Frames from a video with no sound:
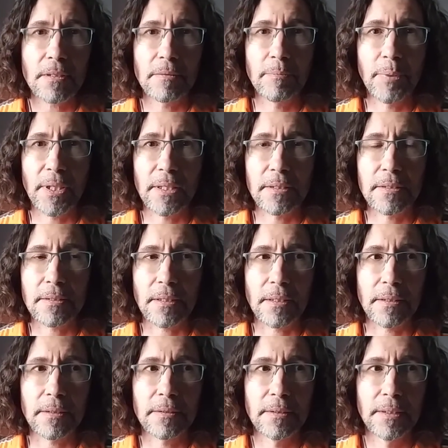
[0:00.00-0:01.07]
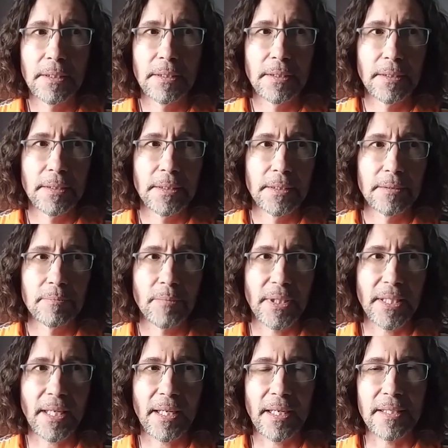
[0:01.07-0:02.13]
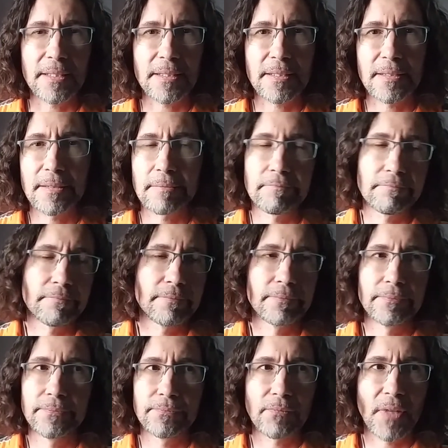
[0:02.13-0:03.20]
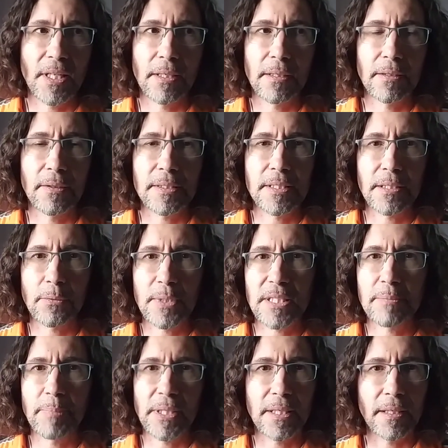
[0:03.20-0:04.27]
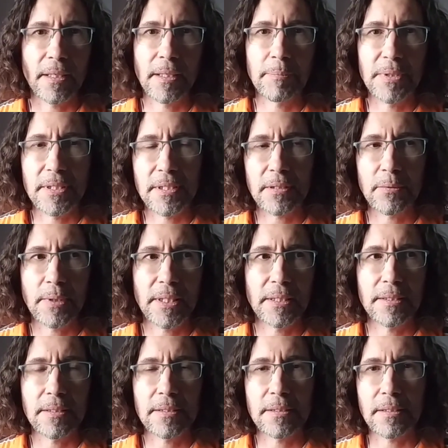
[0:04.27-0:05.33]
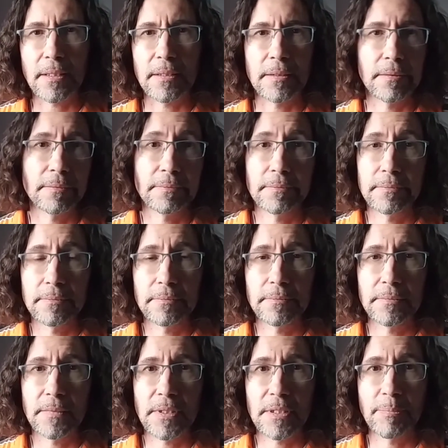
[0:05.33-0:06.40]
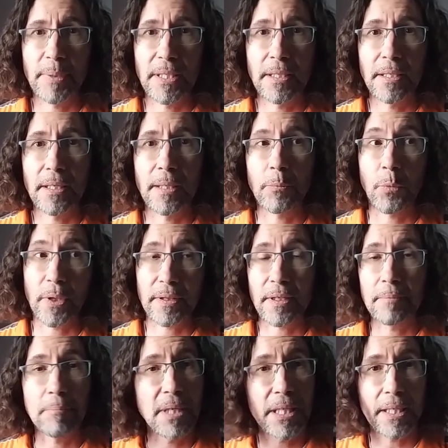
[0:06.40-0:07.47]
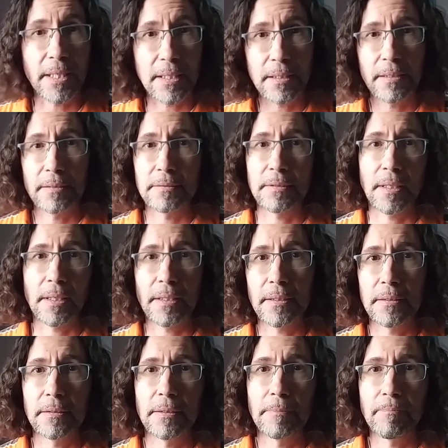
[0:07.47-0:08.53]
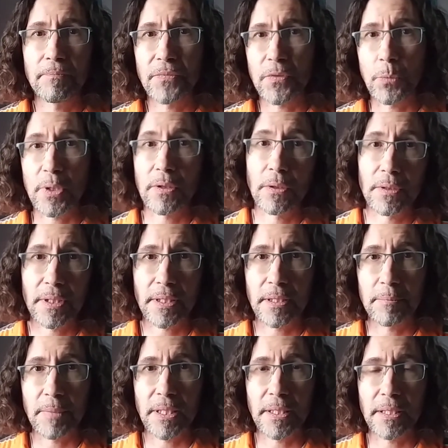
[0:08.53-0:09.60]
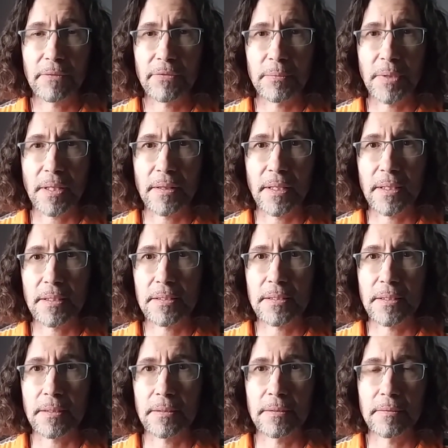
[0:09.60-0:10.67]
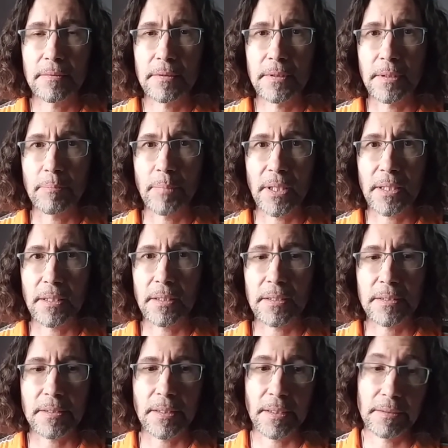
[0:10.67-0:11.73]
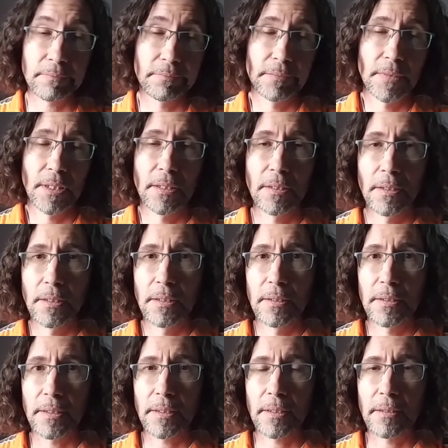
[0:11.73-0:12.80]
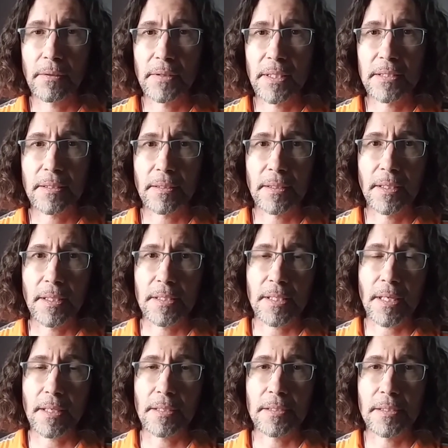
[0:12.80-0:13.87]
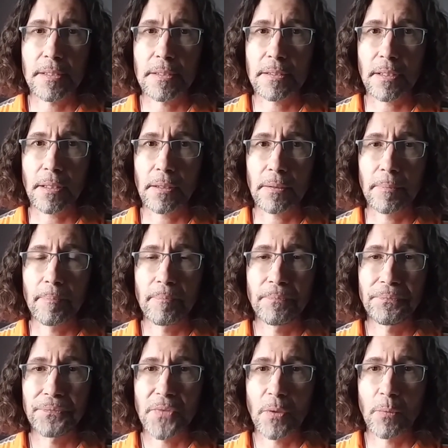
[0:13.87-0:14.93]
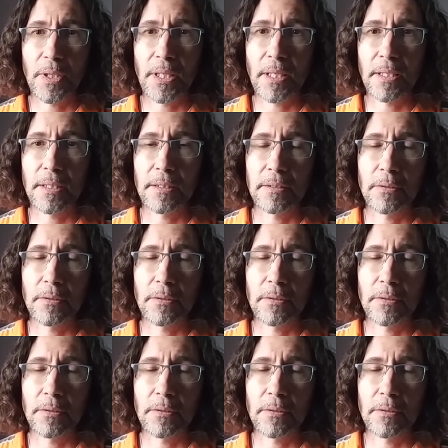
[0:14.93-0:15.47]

But yeah, I just, until we speak up, until we start speaking up with our money, right? Withholding our money from the things that bug us, then things aren't going to change. So we gotta